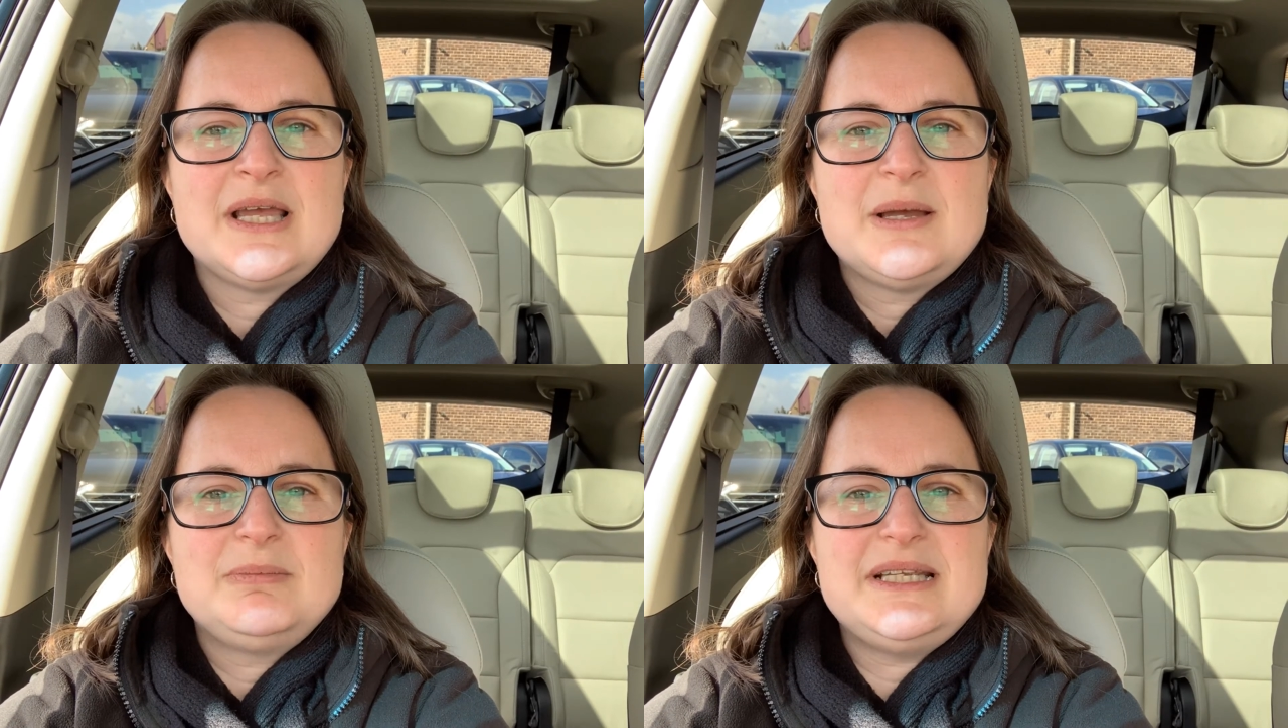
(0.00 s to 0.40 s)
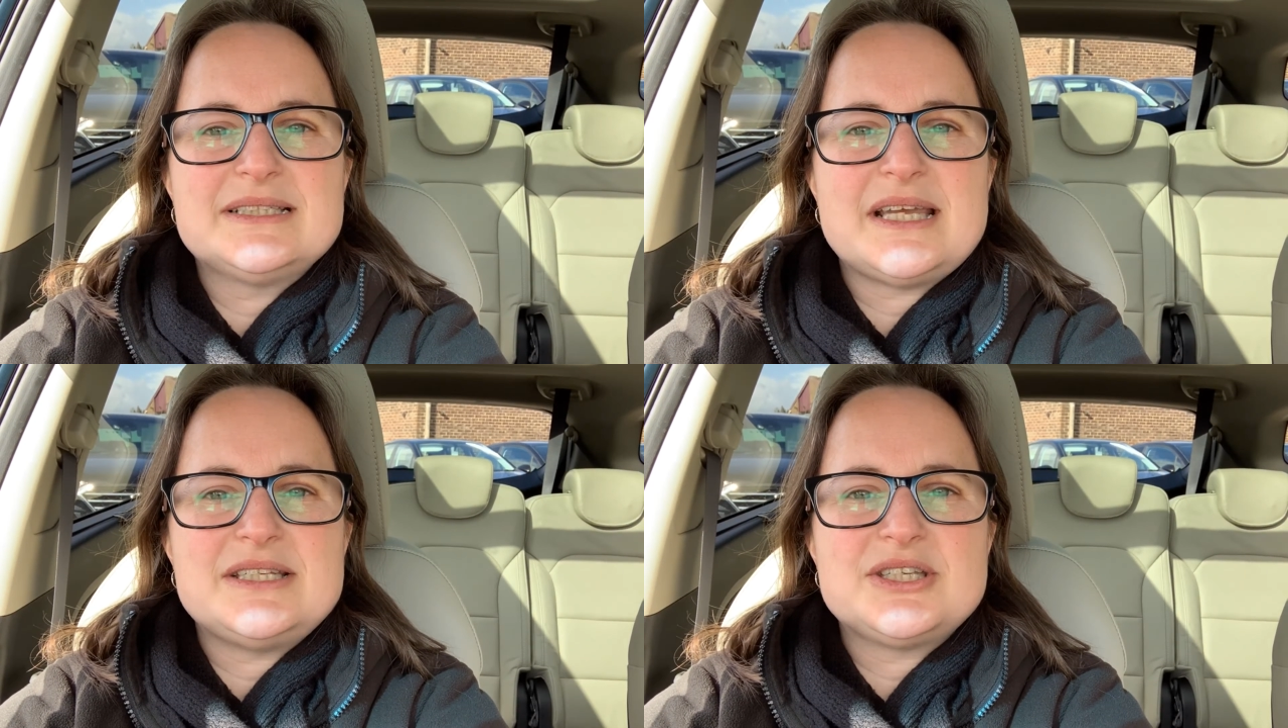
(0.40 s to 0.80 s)
please
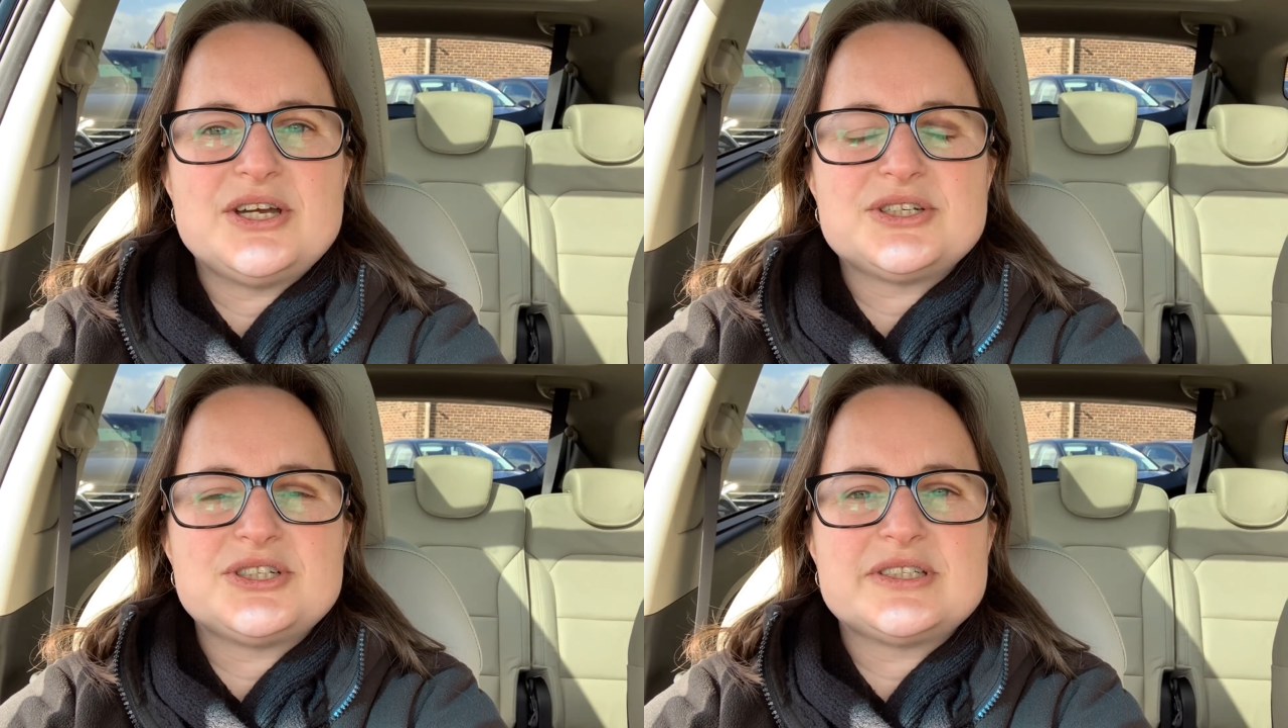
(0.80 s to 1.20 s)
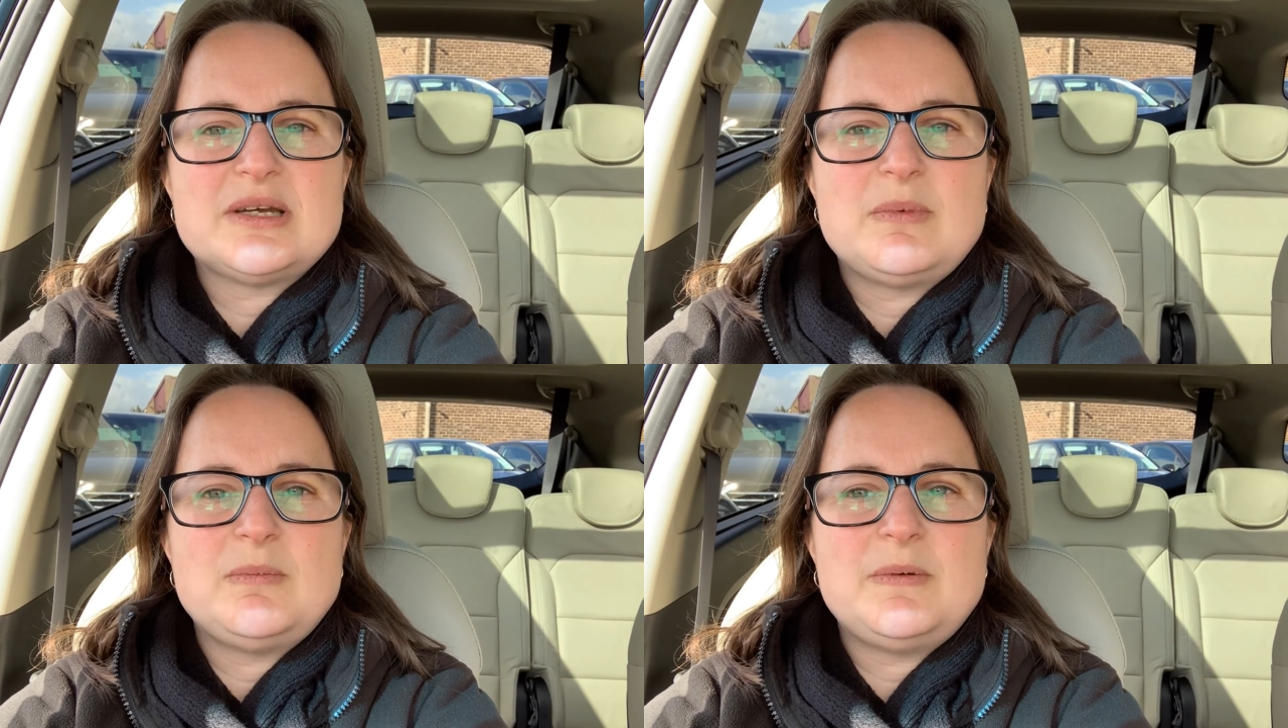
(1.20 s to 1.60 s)
get in touch and
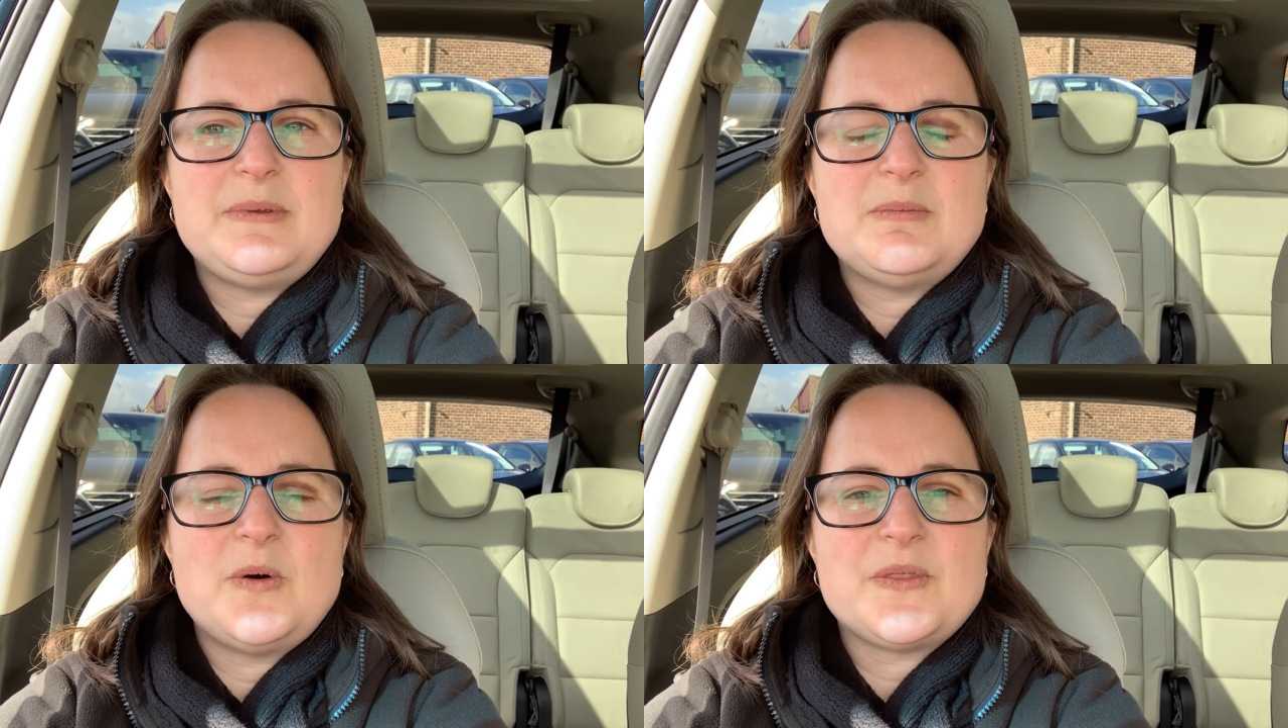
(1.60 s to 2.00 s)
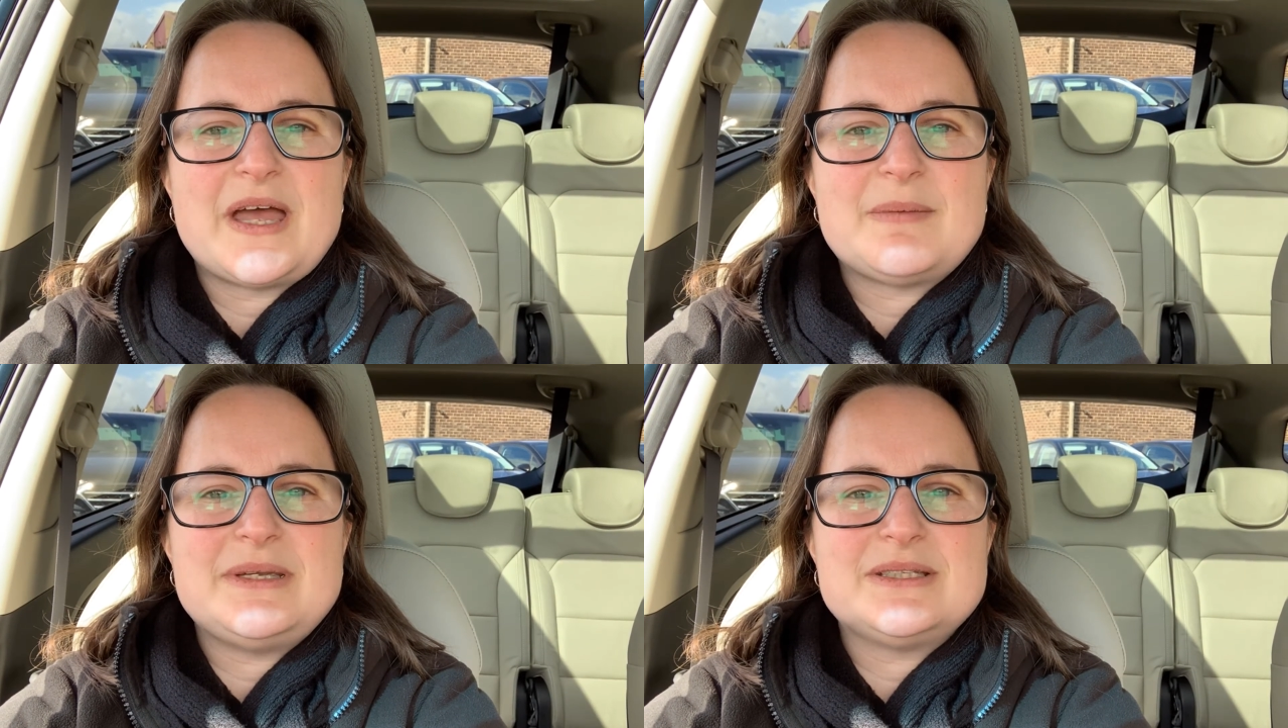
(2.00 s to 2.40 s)
someone will be more than
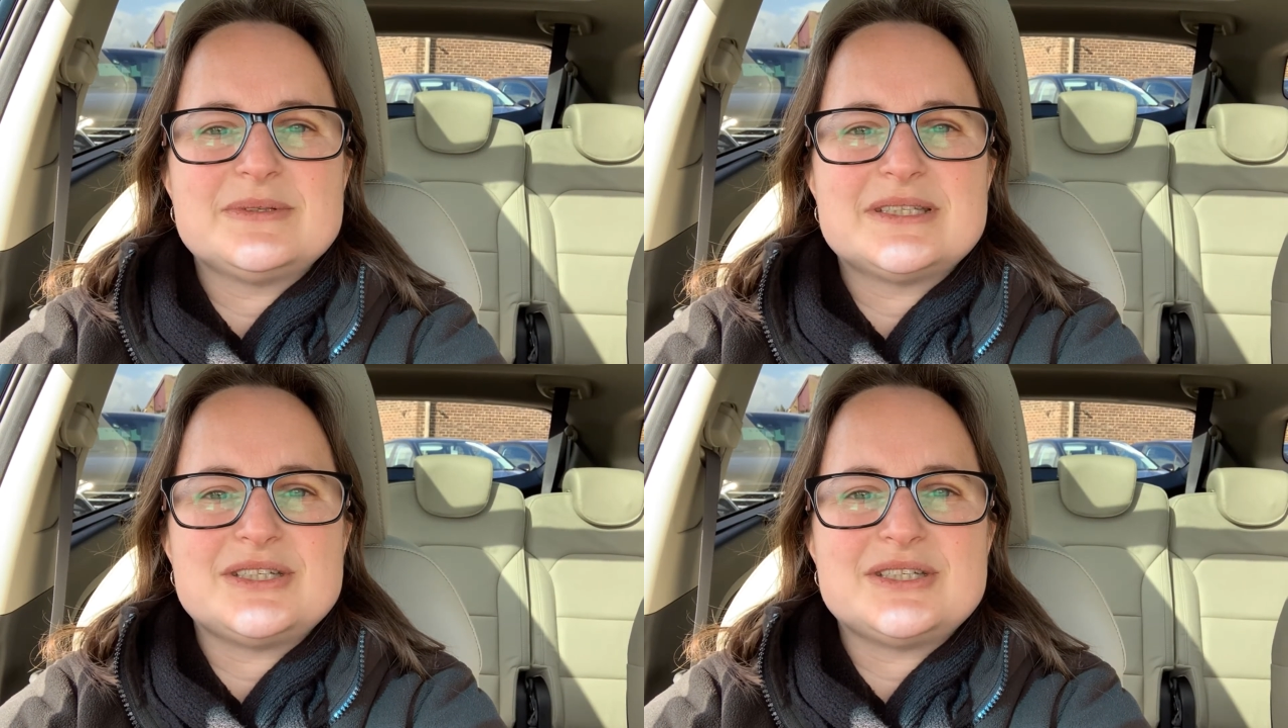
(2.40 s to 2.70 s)
happy to assist